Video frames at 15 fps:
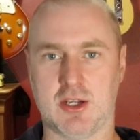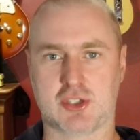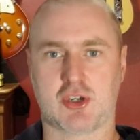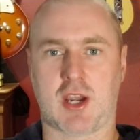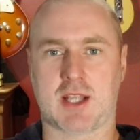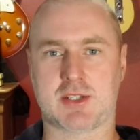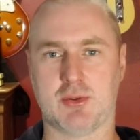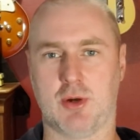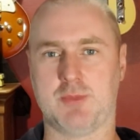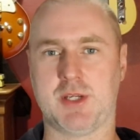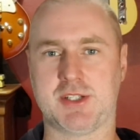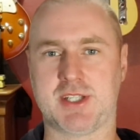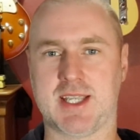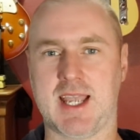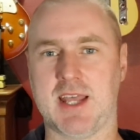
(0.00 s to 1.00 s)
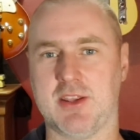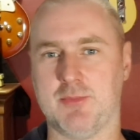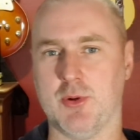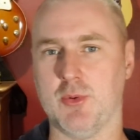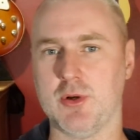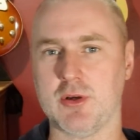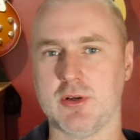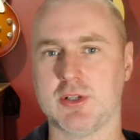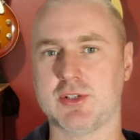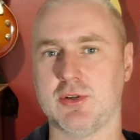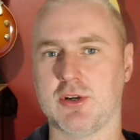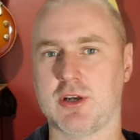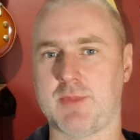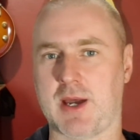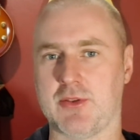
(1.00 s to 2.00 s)
attract two objects together, but we're not going to
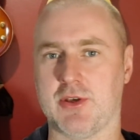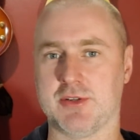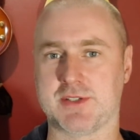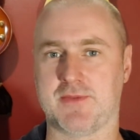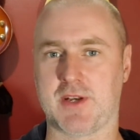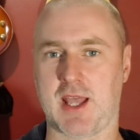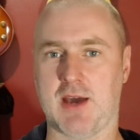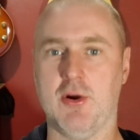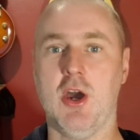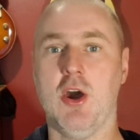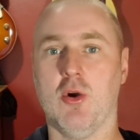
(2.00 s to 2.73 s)
talk about those for now.